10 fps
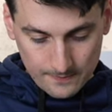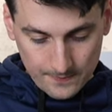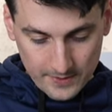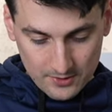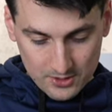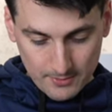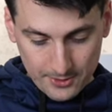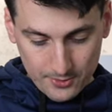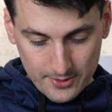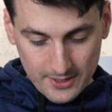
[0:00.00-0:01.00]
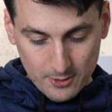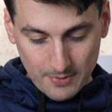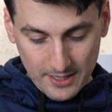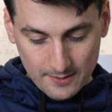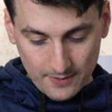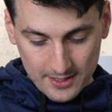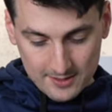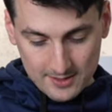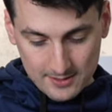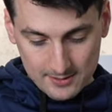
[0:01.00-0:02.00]
Here's some other nearby
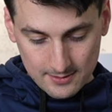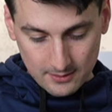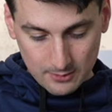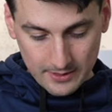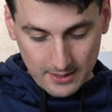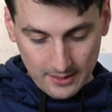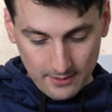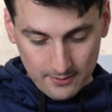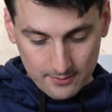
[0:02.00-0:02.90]
devices a little bit higher.